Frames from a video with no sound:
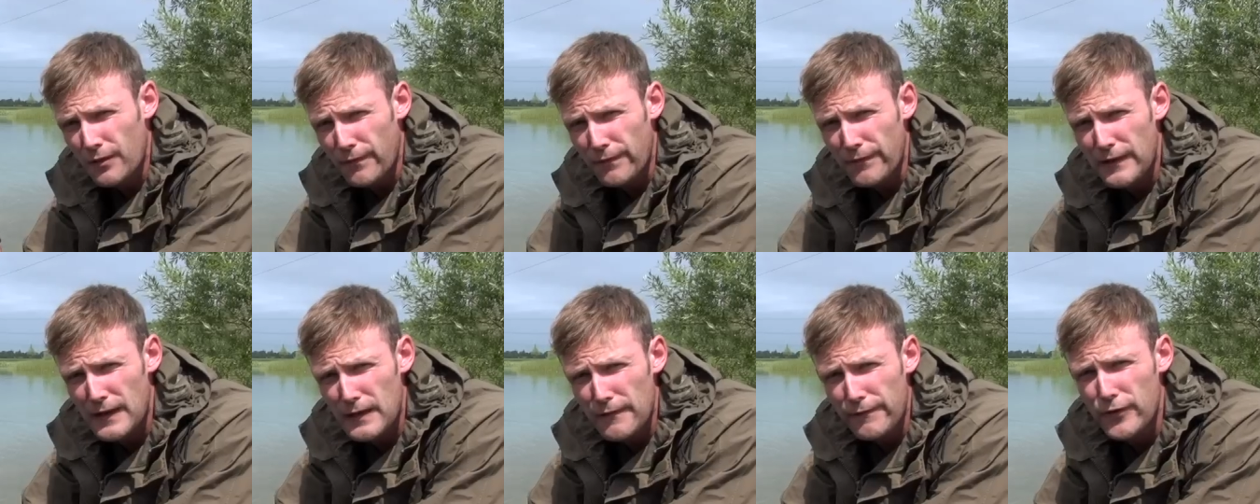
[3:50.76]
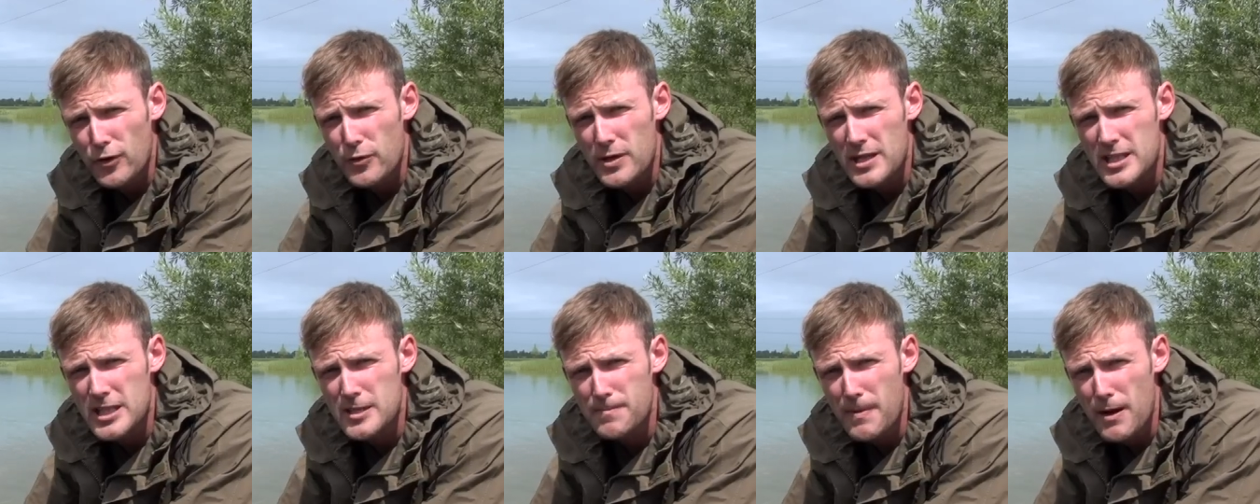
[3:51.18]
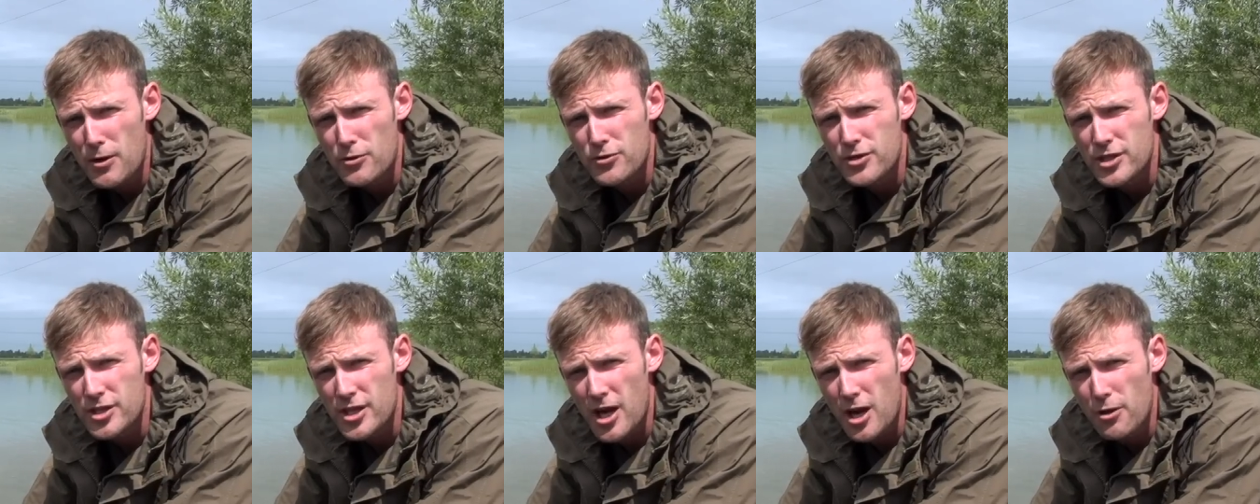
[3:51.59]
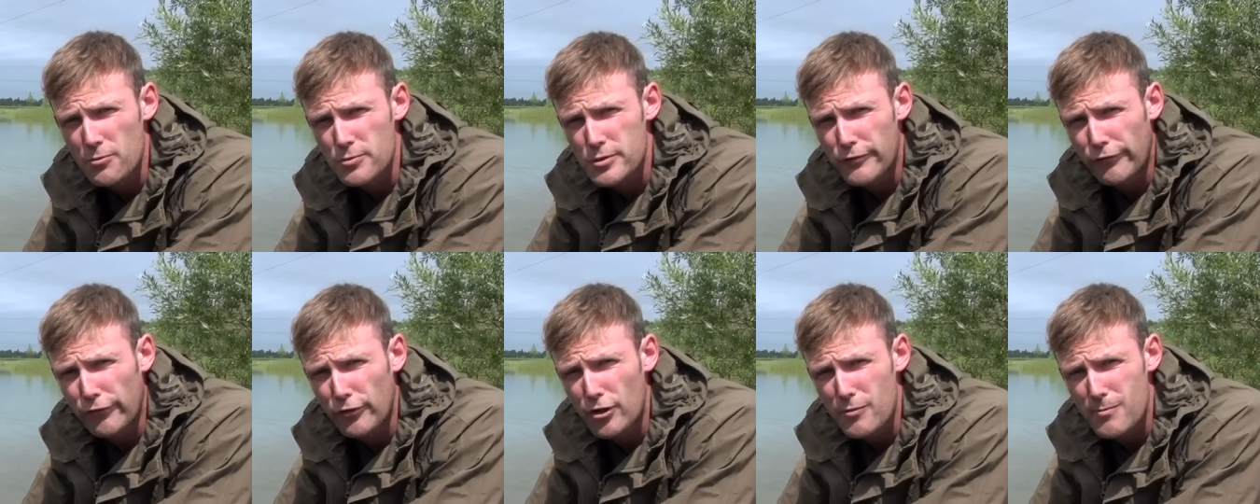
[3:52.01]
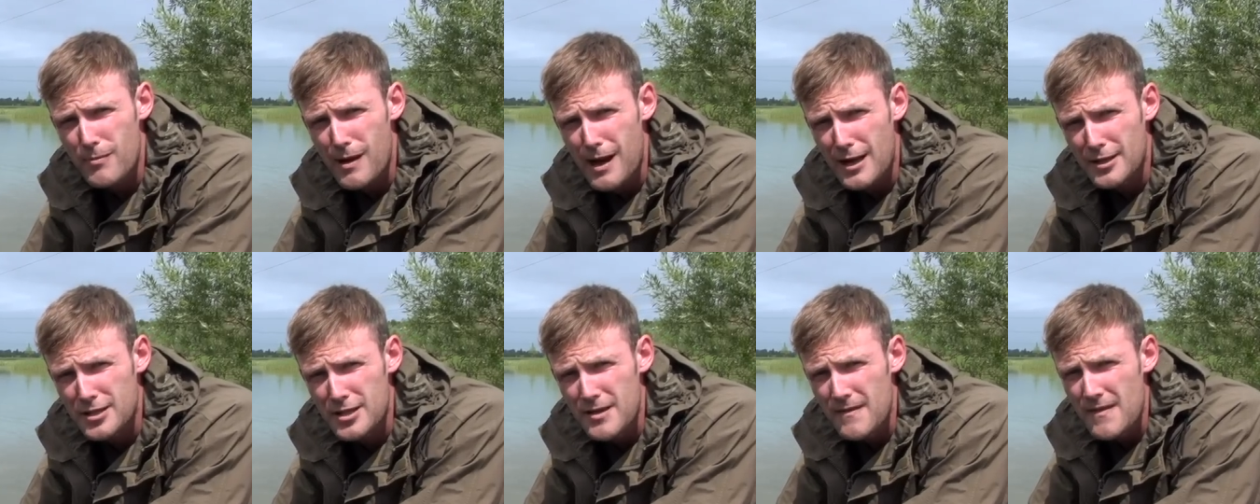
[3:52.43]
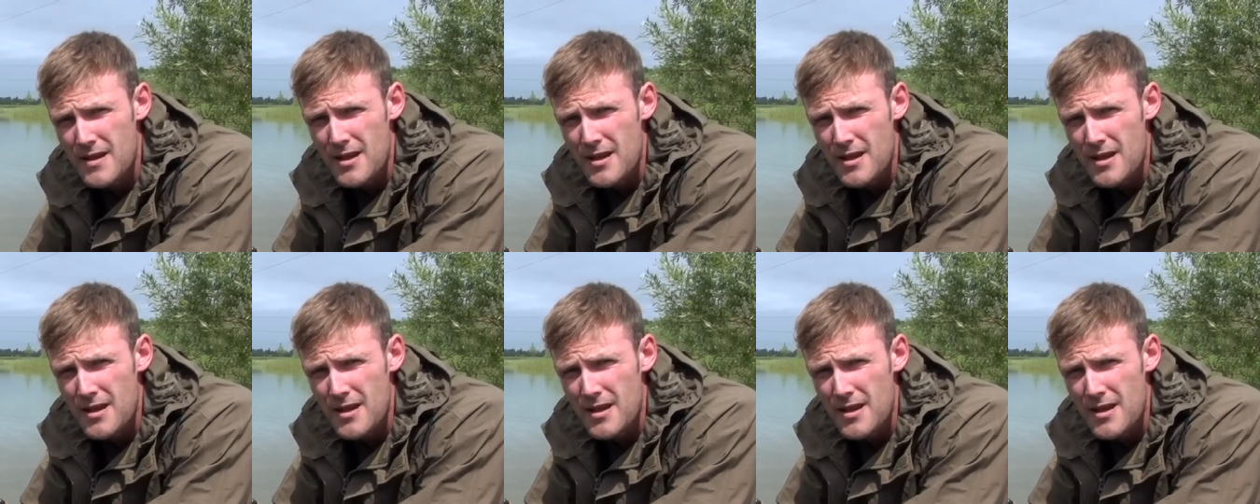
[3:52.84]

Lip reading: can feel a few exposed stones through the mud.